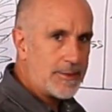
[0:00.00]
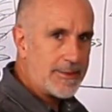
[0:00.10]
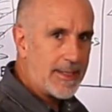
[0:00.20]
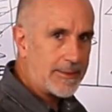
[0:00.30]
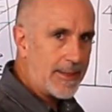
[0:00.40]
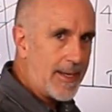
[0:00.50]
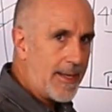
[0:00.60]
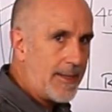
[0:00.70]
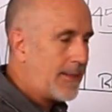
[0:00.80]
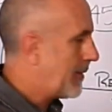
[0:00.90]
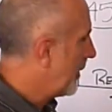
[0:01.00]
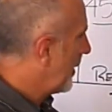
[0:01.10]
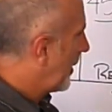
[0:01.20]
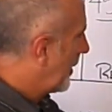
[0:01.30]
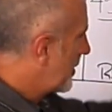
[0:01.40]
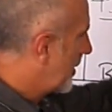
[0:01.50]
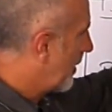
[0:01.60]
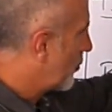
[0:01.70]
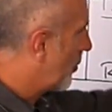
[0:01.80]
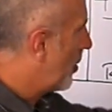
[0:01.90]
and Technine, and these
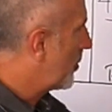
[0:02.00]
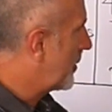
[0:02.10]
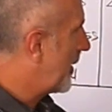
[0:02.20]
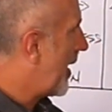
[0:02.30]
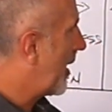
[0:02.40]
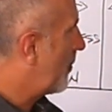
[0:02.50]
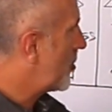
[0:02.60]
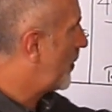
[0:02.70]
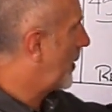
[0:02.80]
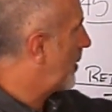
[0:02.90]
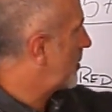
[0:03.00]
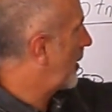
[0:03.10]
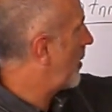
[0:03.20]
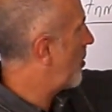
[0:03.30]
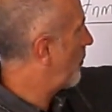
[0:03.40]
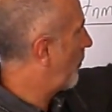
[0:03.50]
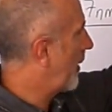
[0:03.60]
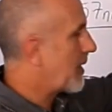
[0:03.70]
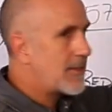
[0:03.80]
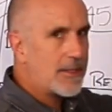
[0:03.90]
names are all synonymous because they all
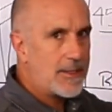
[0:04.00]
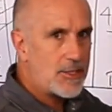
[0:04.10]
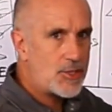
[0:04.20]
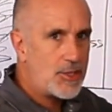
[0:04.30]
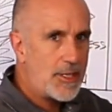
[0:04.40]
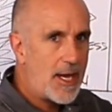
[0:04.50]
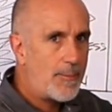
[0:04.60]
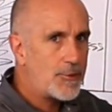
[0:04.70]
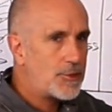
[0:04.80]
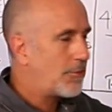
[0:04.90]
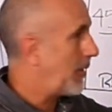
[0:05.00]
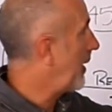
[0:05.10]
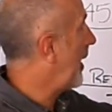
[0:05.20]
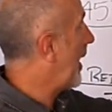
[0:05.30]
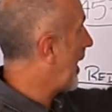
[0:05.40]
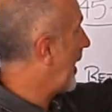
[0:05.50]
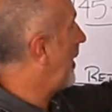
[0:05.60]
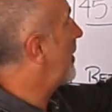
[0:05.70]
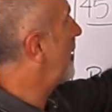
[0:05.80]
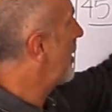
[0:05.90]
relate to this geometry,
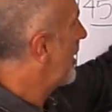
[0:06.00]
and